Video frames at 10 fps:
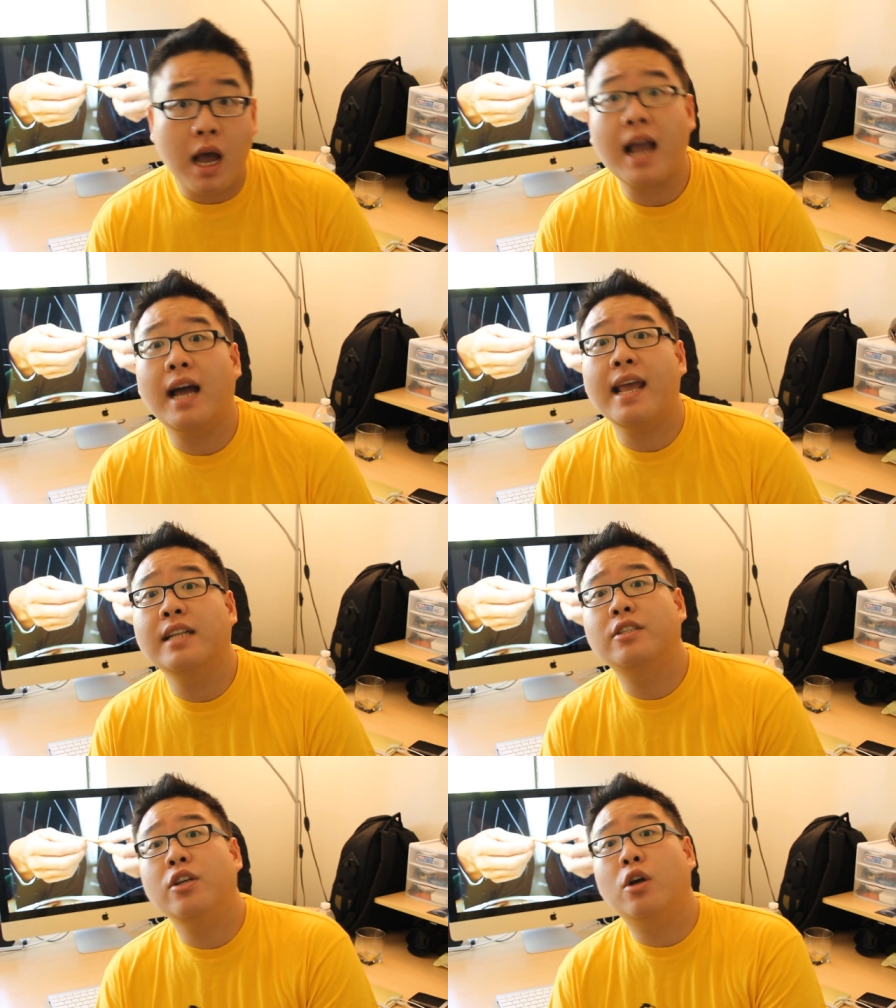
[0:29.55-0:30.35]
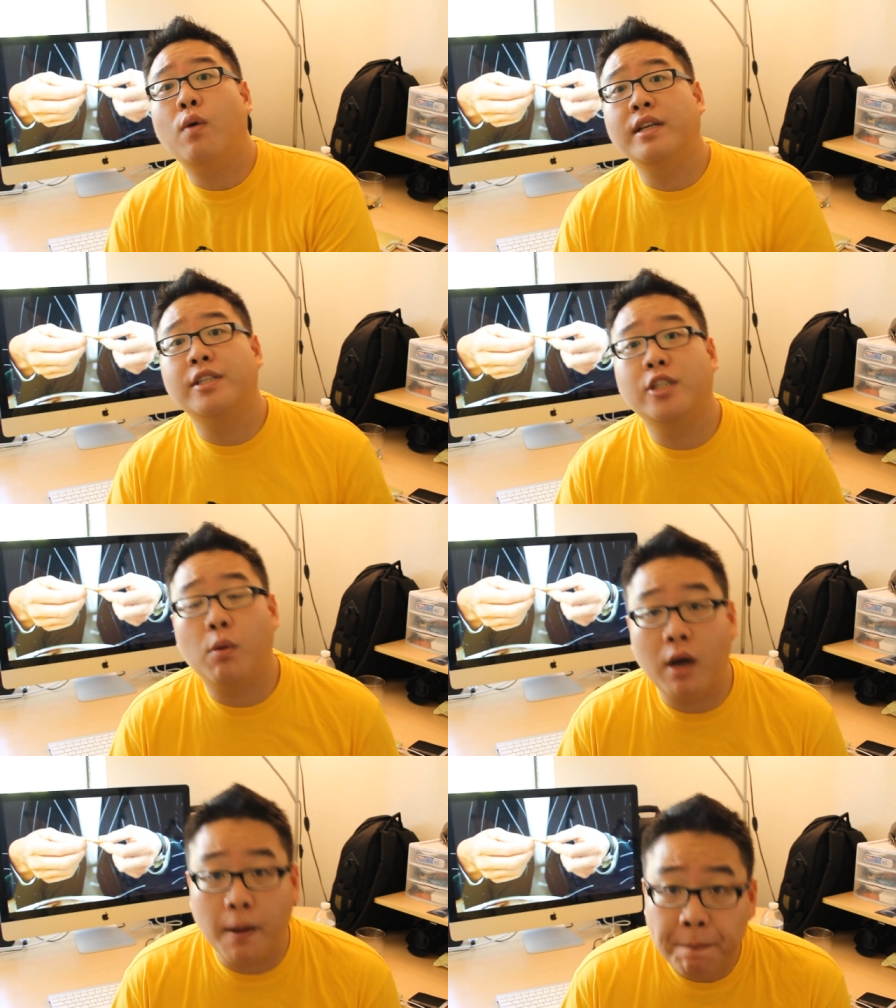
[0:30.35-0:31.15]
I got answers to your questions,
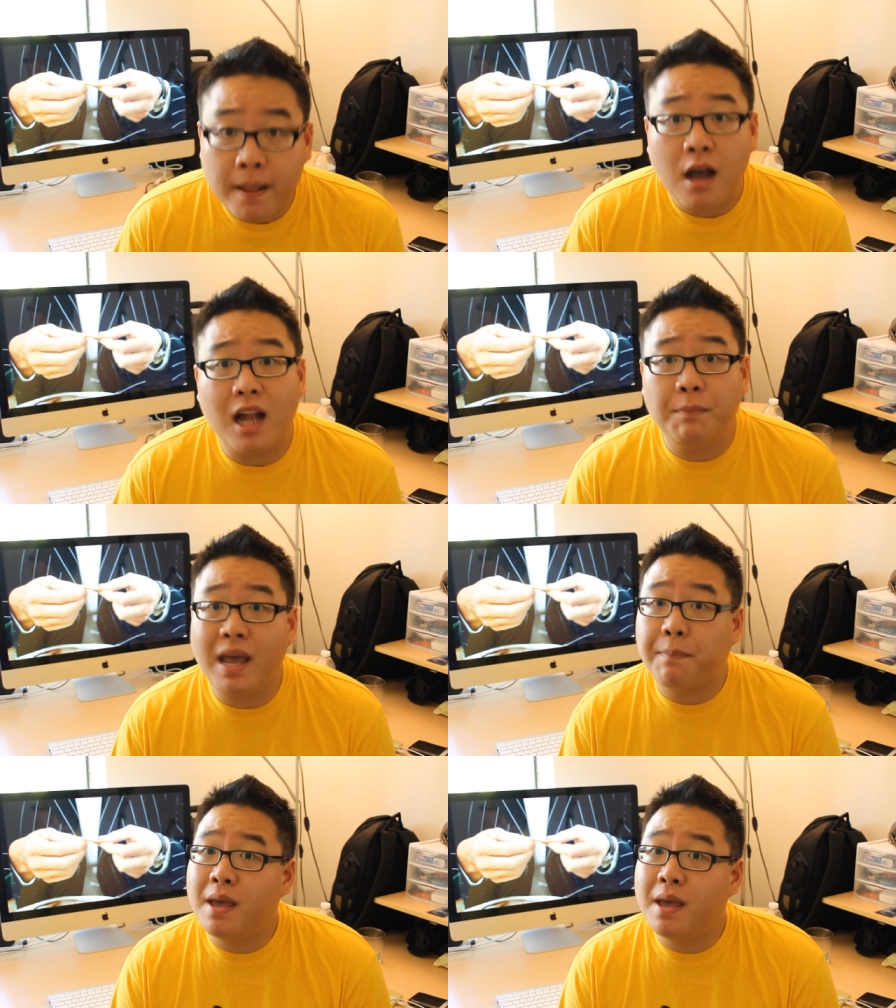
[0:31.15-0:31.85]
so uh, holla back,